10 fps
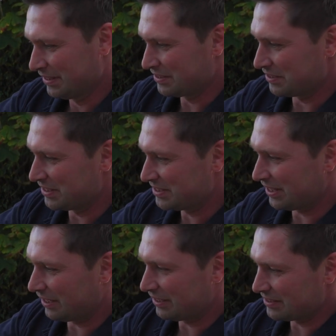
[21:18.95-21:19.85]
So this
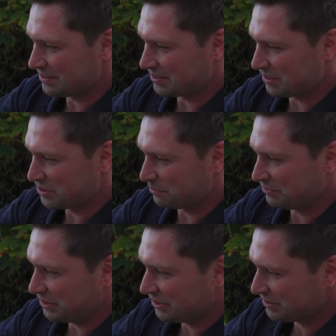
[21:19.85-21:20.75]
is our top
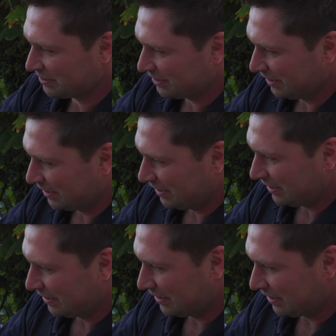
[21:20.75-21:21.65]
vineyard,
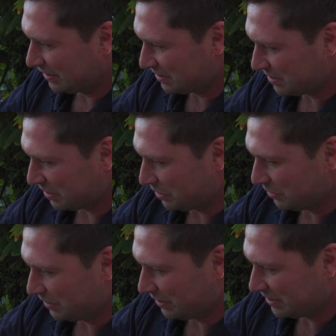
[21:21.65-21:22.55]
and so
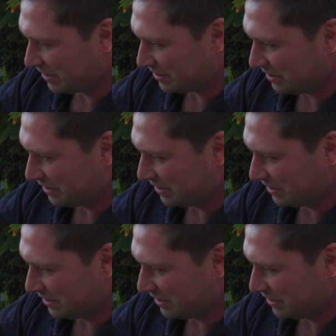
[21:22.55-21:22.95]
it's actually